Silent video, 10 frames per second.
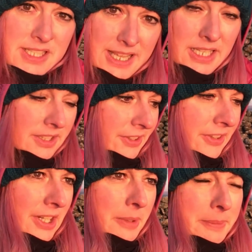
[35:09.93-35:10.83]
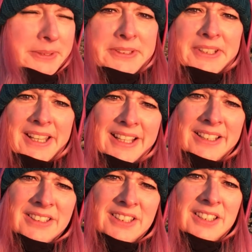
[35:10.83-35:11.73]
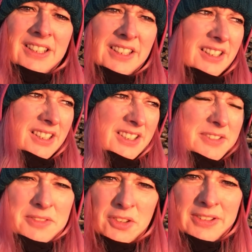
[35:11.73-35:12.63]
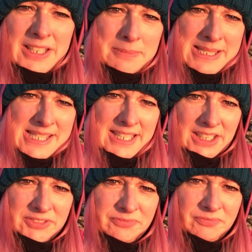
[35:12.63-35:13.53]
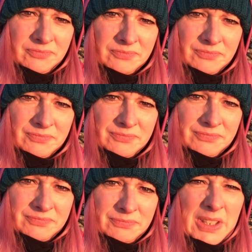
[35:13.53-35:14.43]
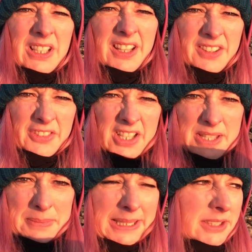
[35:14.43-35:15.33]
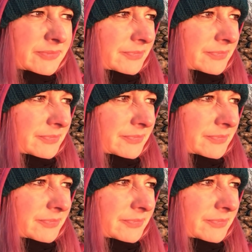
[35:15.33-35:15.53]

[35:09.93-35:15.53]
And I got up and I'd already missed it. Well, I like the first bit.